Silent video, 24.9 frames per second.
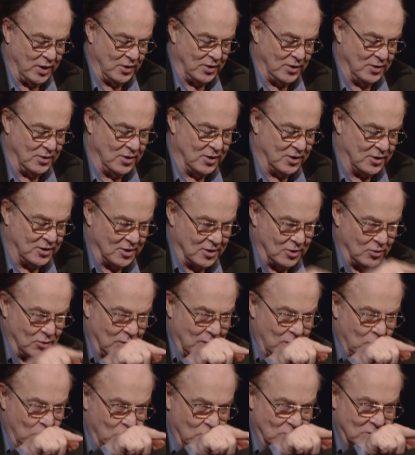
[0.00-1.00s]
in the tongue
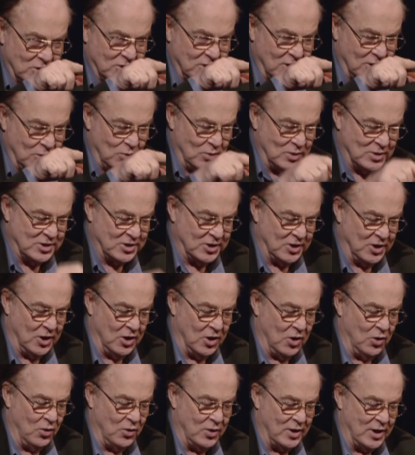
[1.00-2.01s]
right where its tongue was to
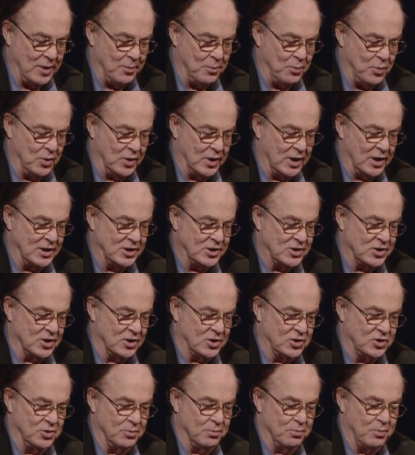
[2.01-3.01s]
go, and they put a
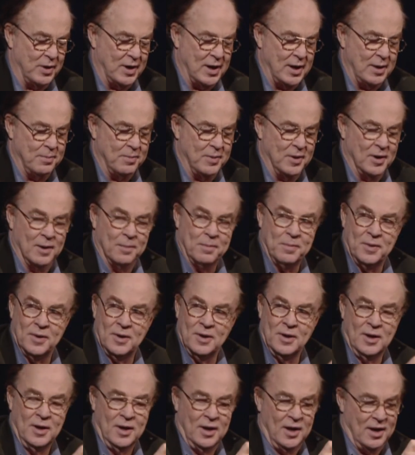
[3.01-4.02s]
suction pipe up
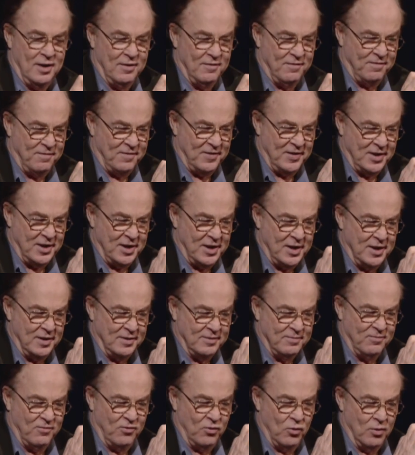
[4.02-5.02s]
and fitted
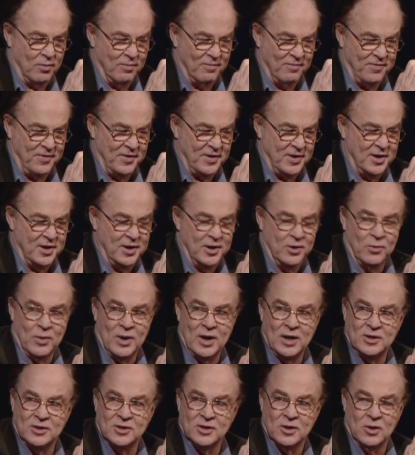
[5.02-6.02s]
it, form fitted it
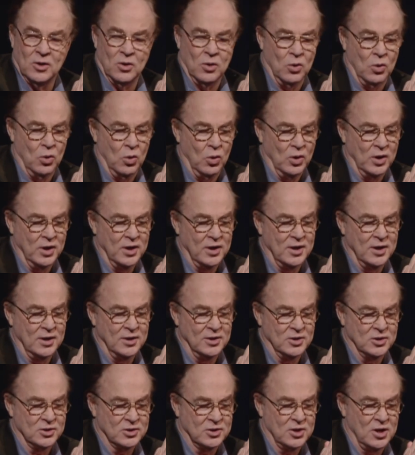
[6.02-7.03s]
right to the hole, and
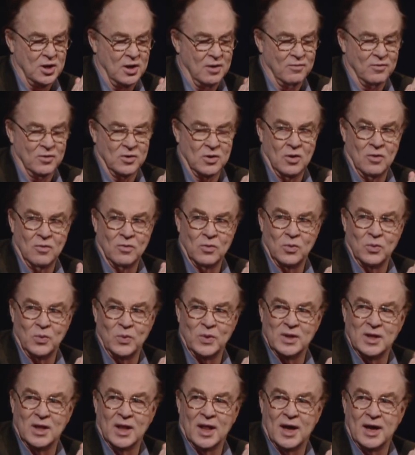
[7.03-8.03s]
then just covered over
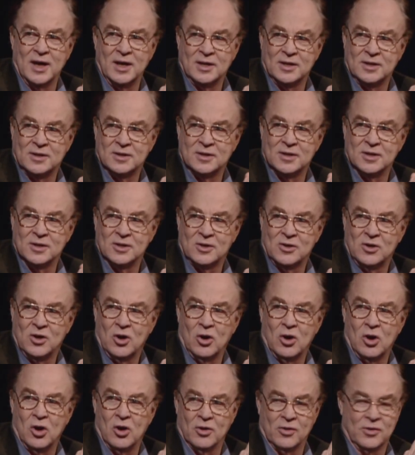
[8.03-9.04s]
with light uh,
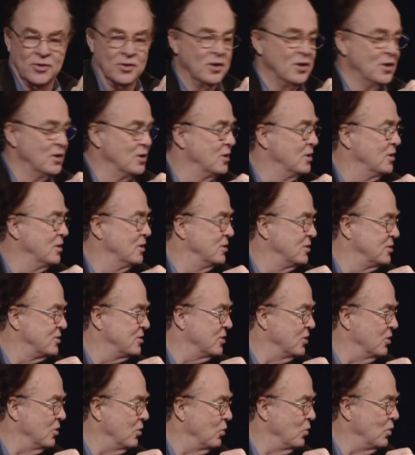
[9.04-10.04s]
cloth.
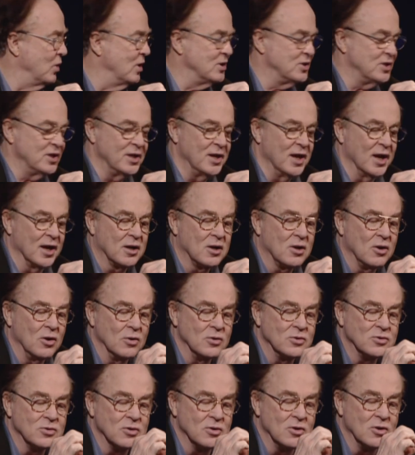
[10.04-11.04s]
So as he got
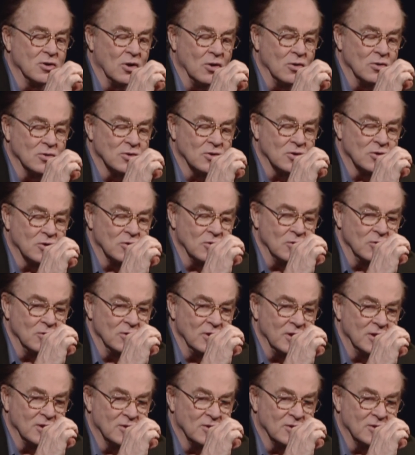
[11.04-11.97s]
closer and closer to him,